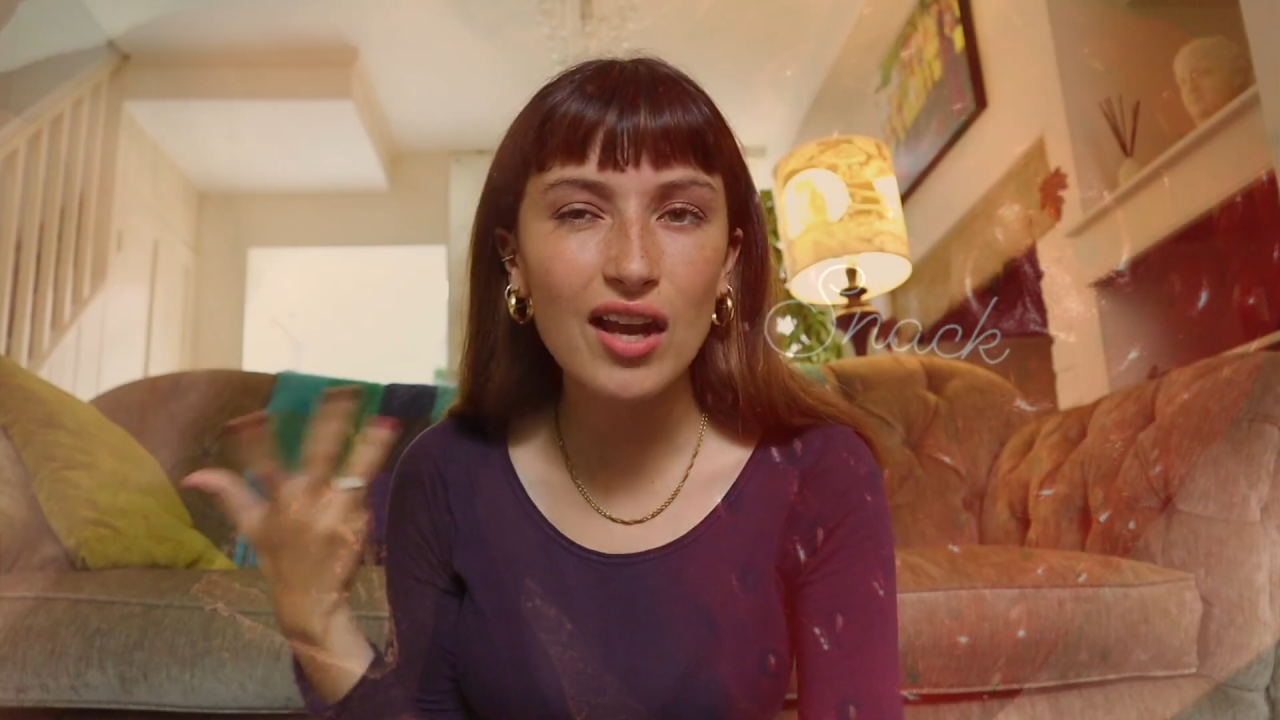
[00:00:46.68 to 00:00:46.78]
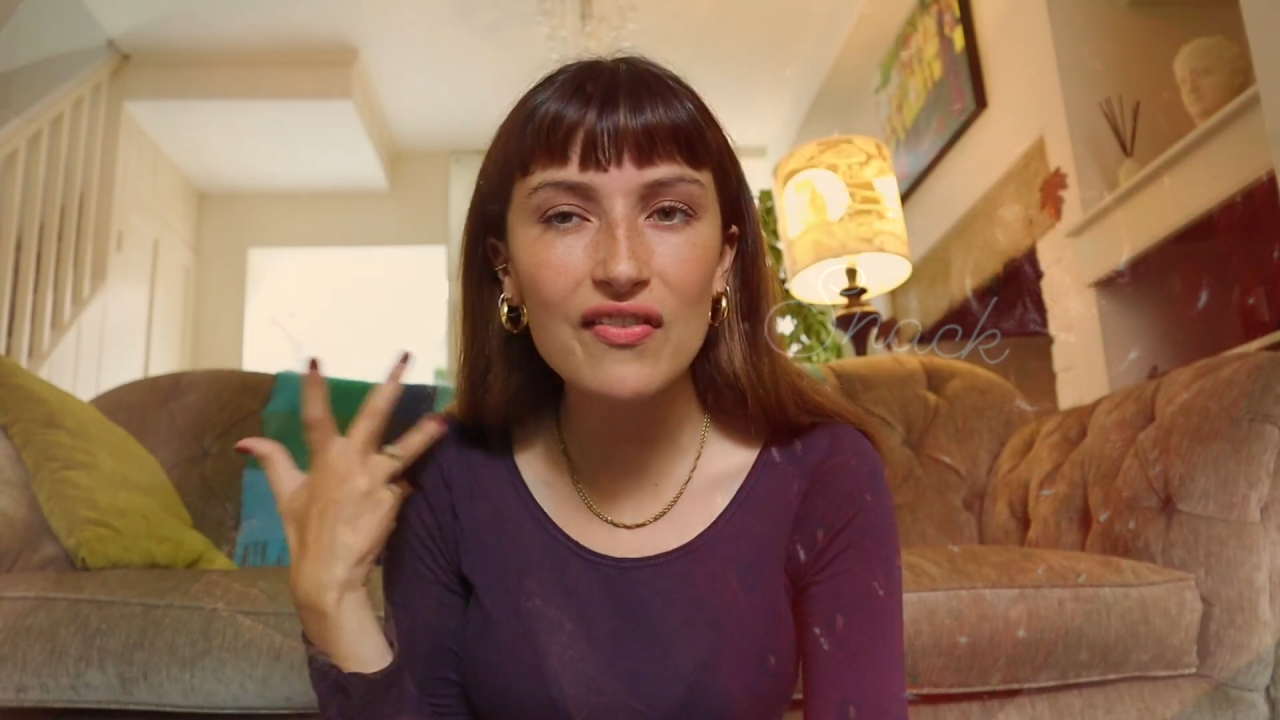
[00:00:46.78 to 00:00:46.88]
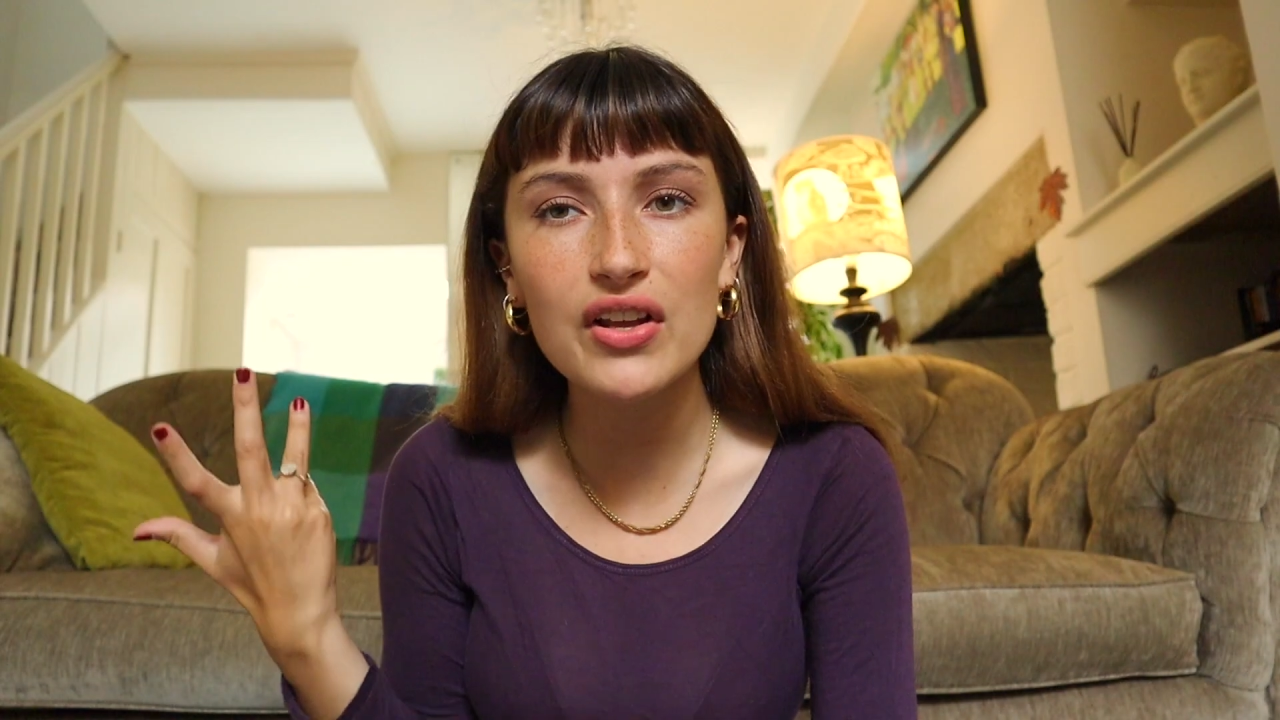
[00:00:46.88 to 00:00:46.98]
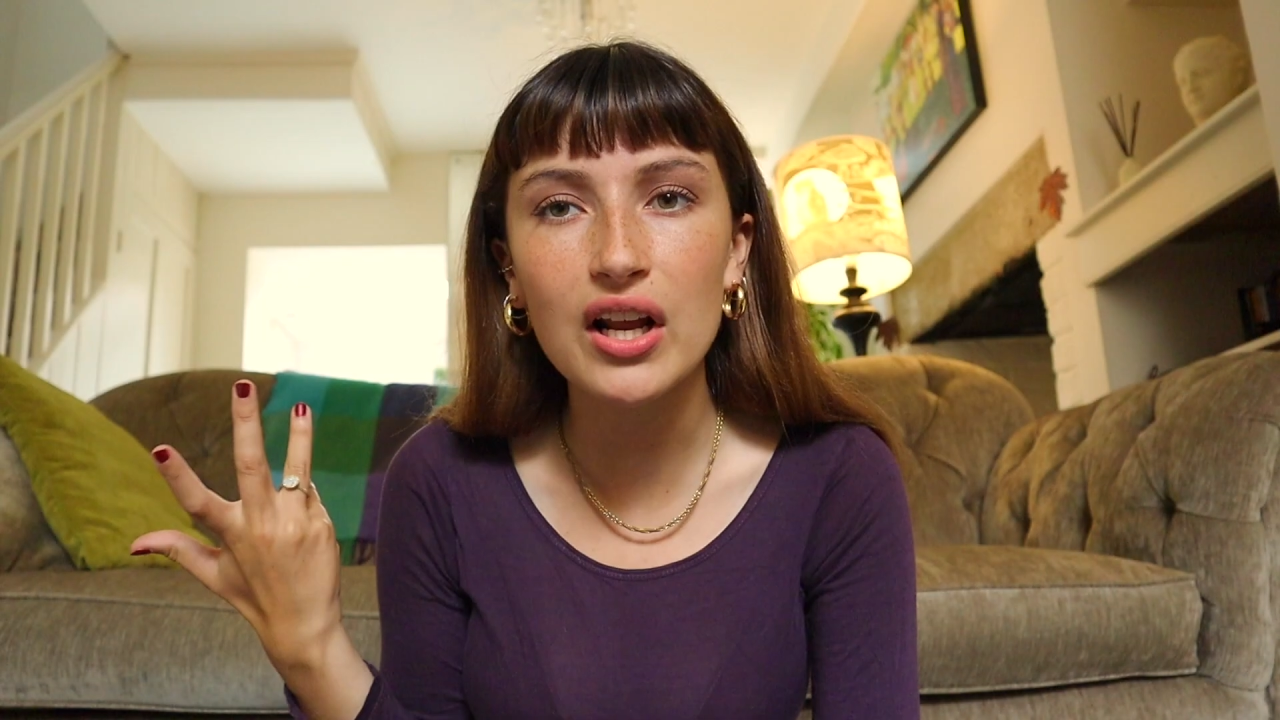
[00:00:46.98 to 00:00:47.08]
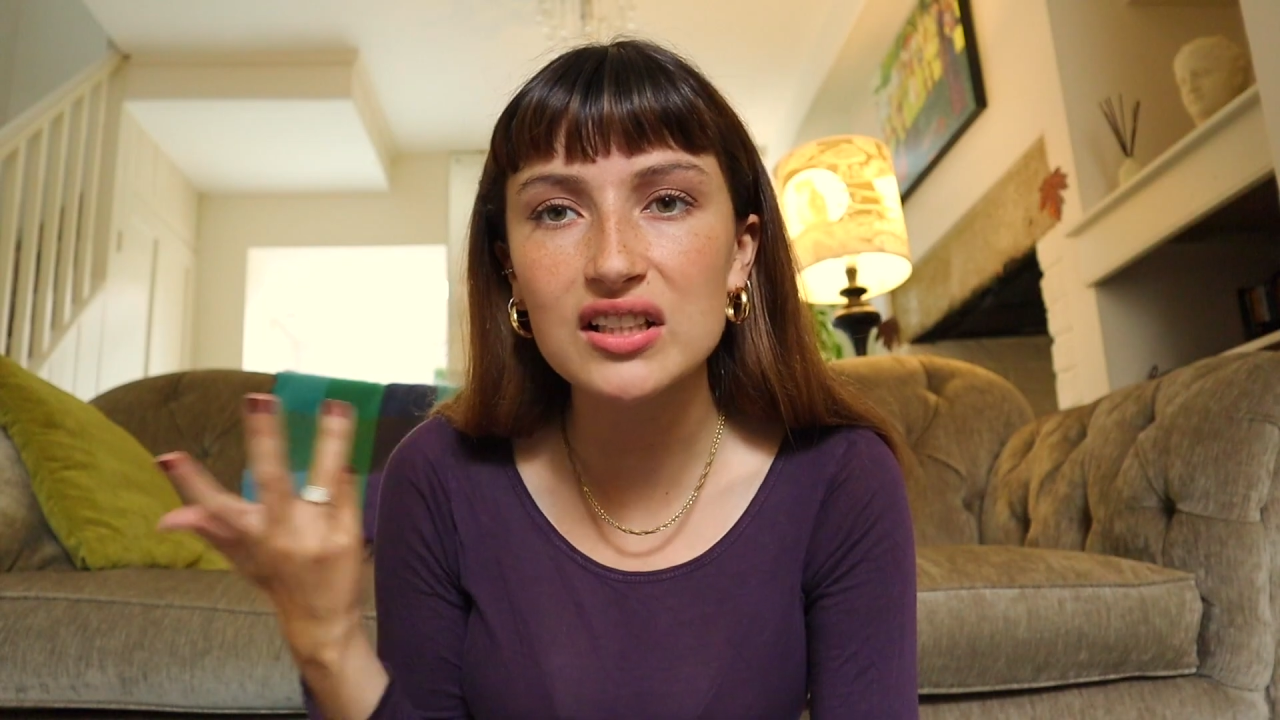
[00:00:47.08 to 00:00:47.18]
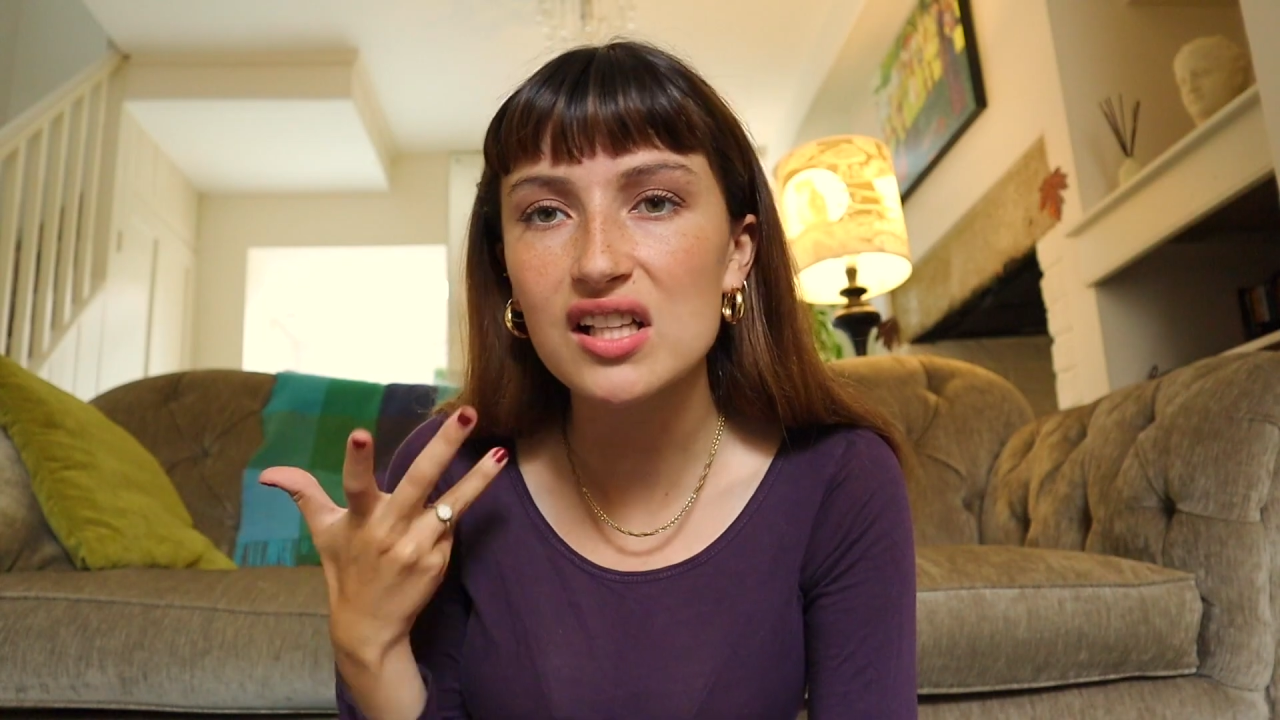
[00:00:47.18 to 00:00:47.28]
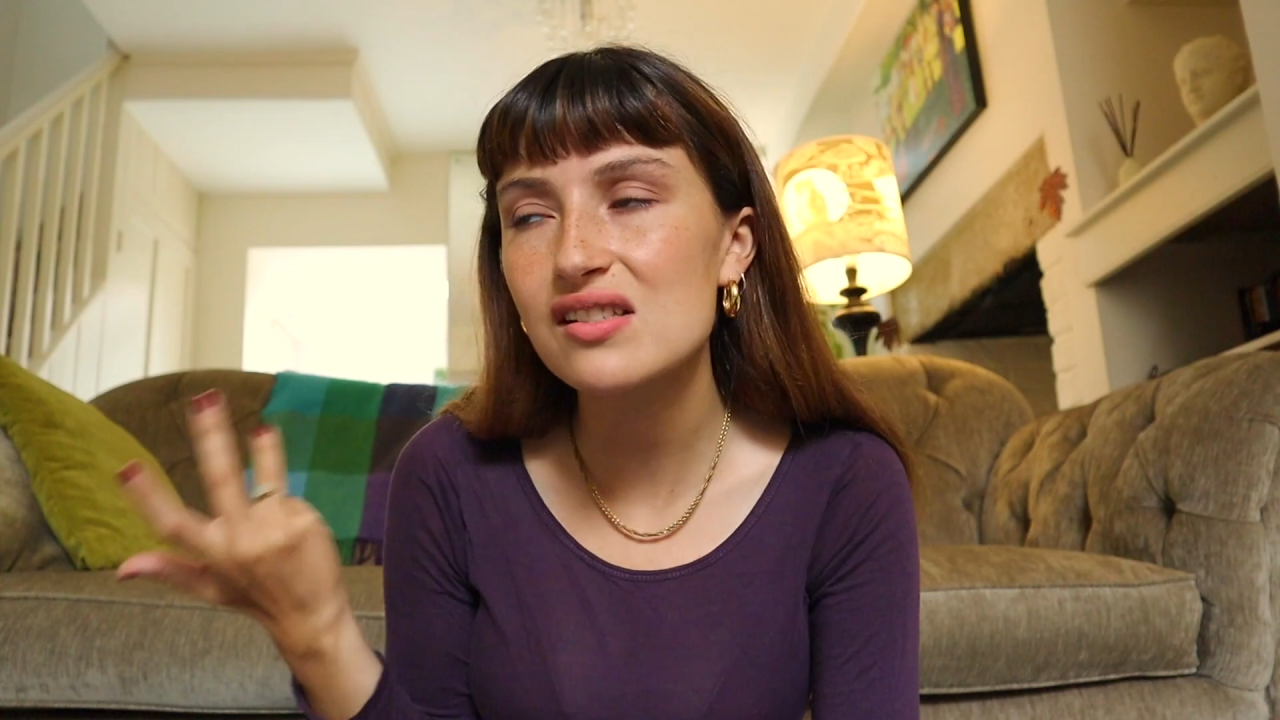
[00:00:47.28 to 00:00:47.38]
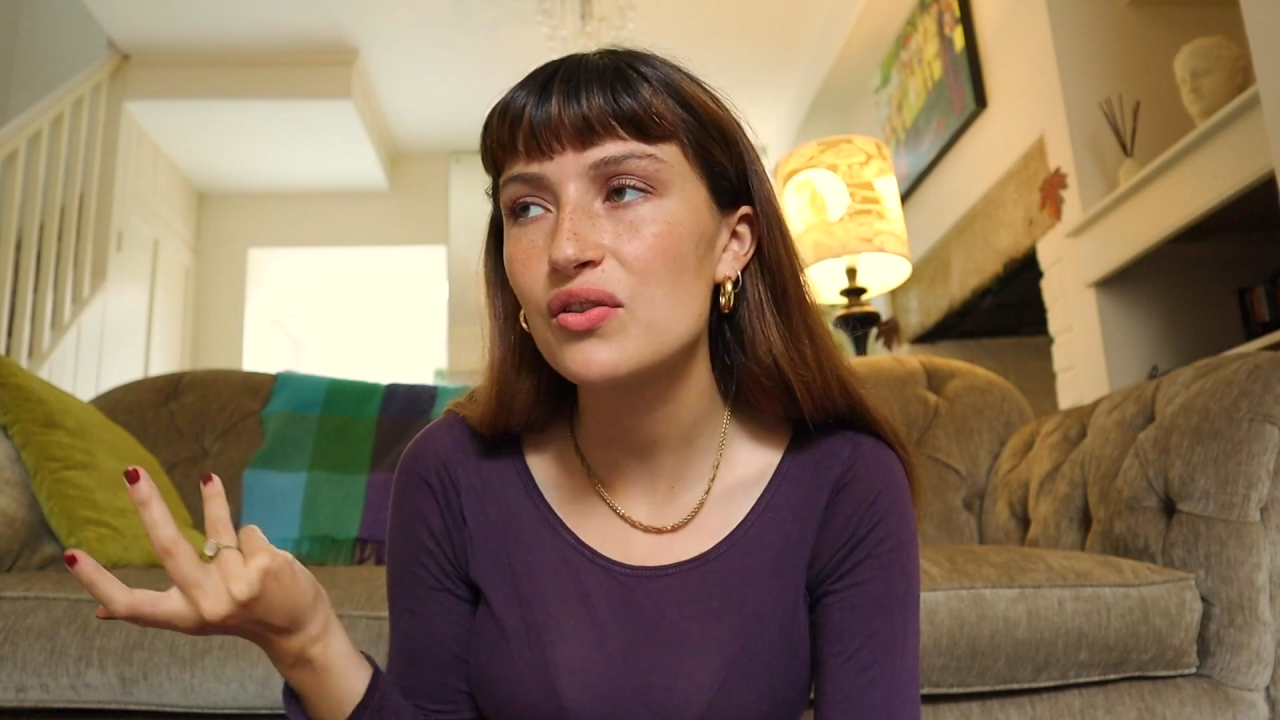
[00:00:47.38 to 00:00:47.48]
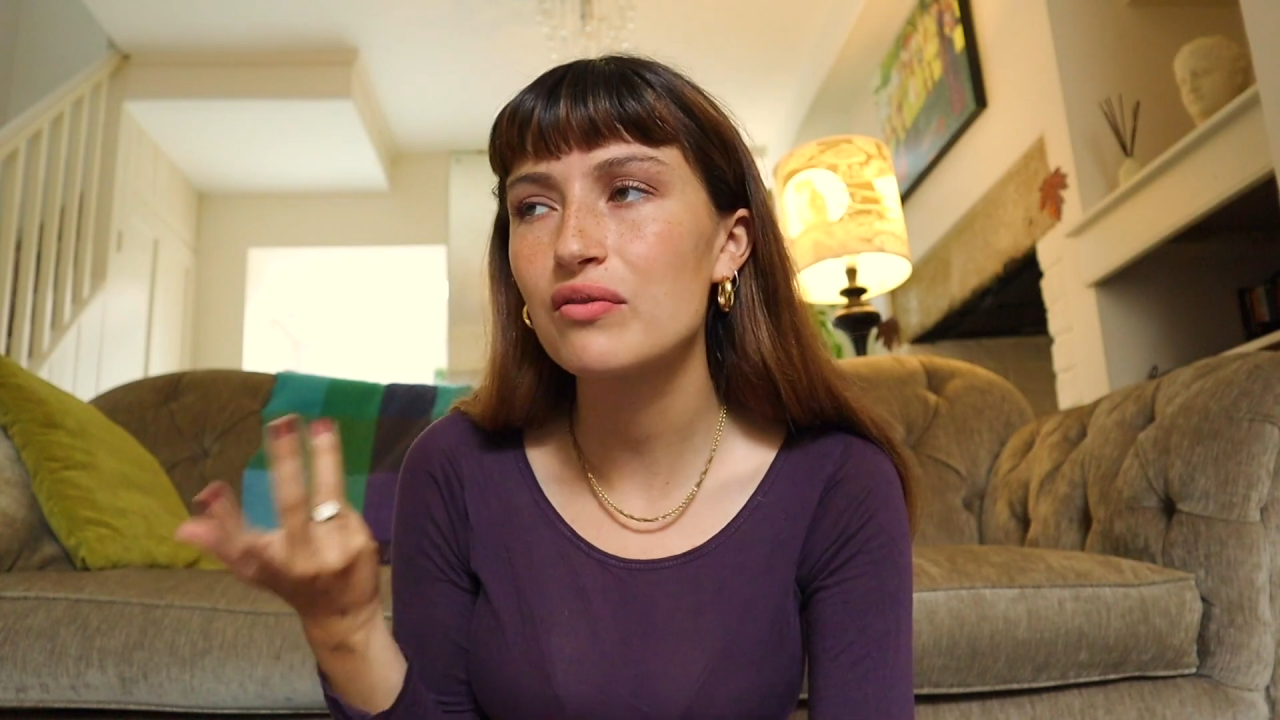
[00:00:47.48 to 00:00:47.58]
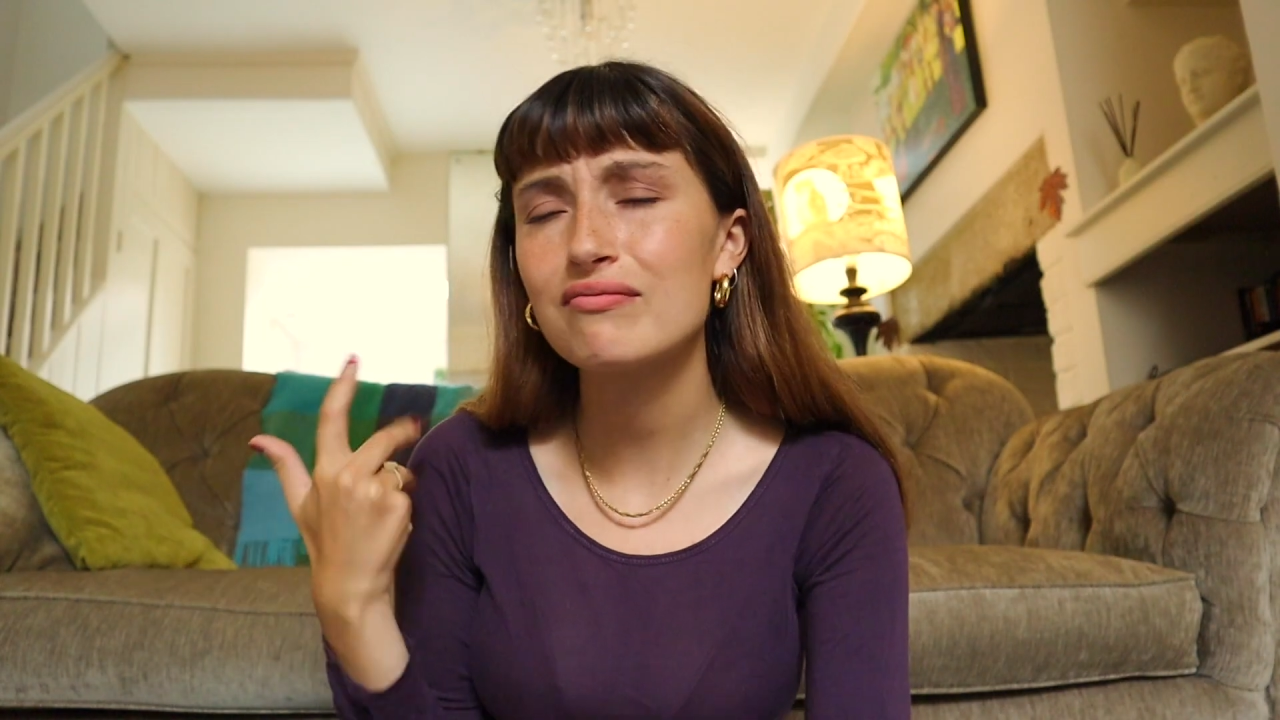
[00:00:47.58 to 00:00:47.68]
I feel like
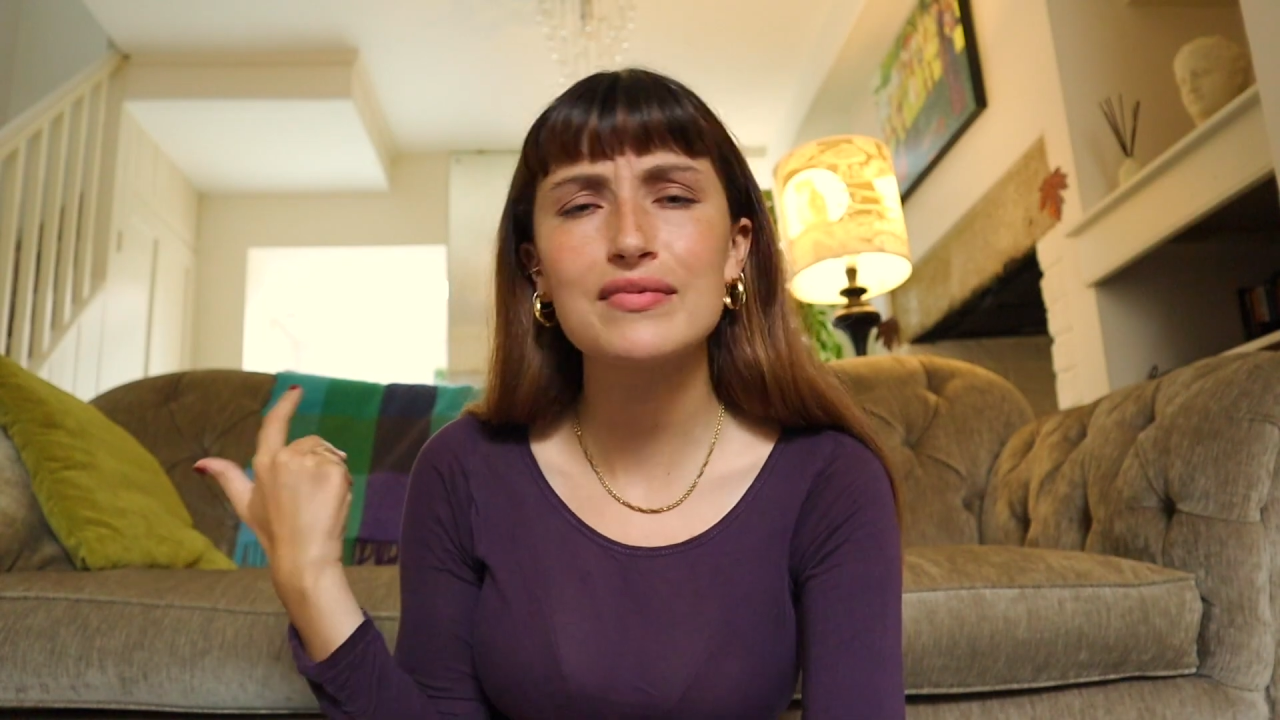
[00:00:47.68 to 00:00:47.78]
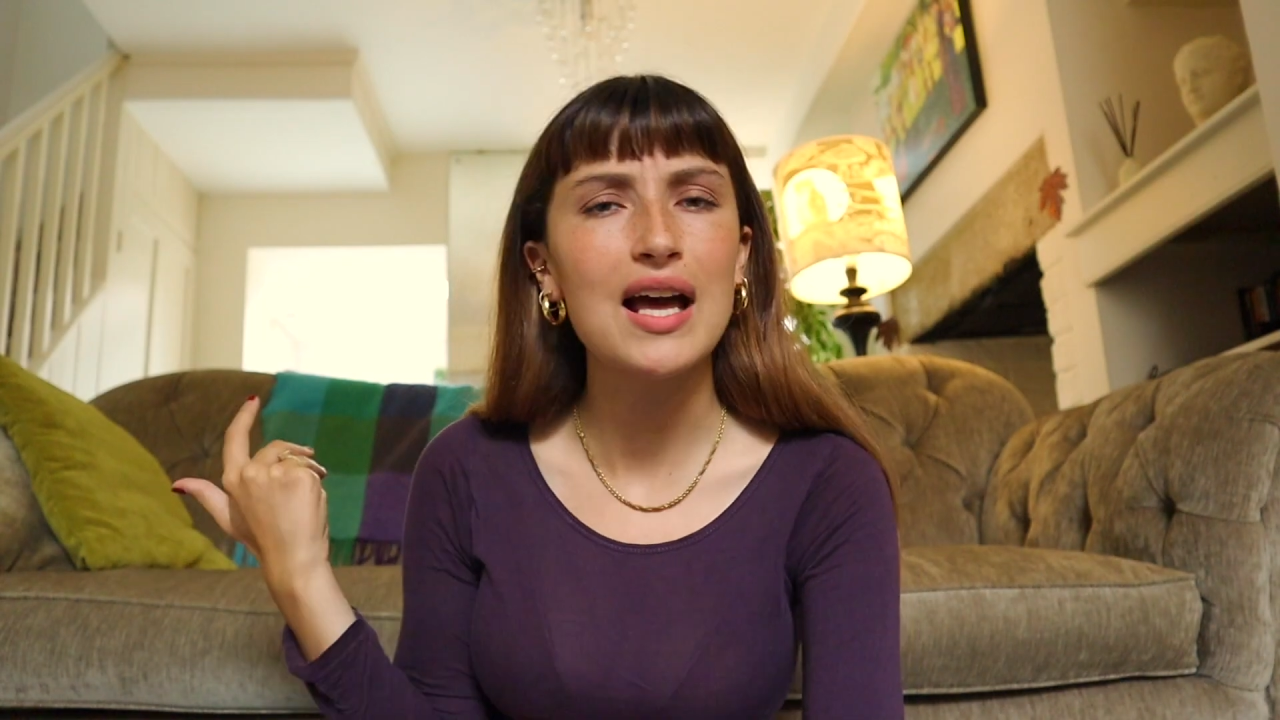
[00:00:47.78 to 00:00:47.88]
that's not